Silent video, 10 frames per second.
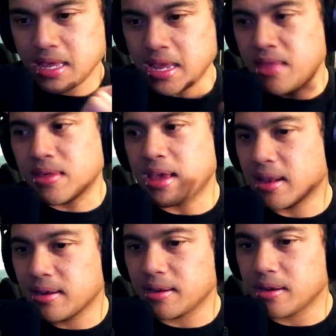And
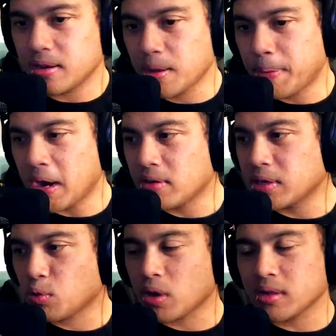then
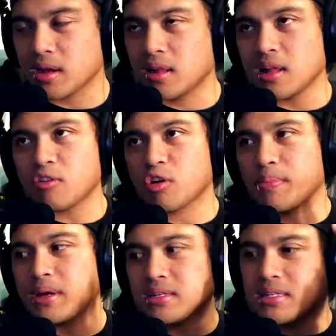apparently it worked like clockwork
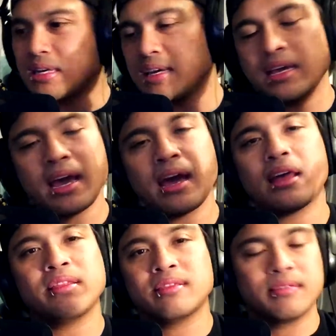because he
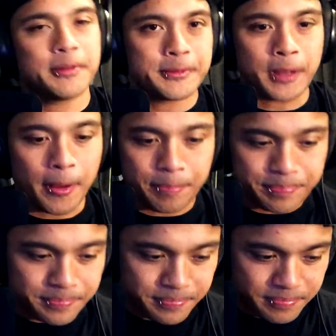had
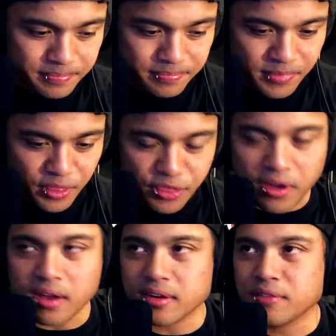
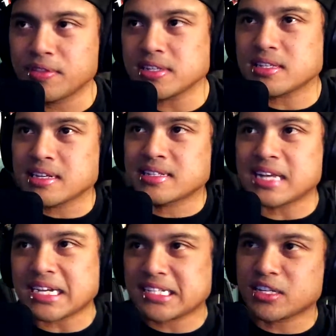thought of this
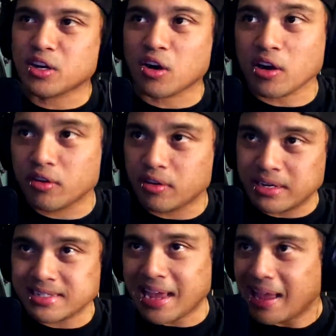exact scenario
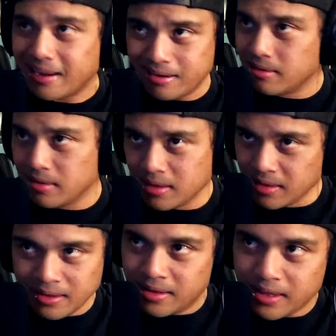in his head.
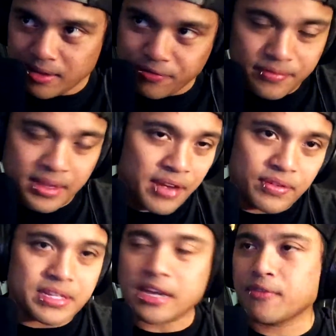If give
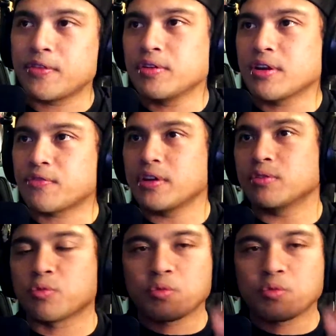or take a few different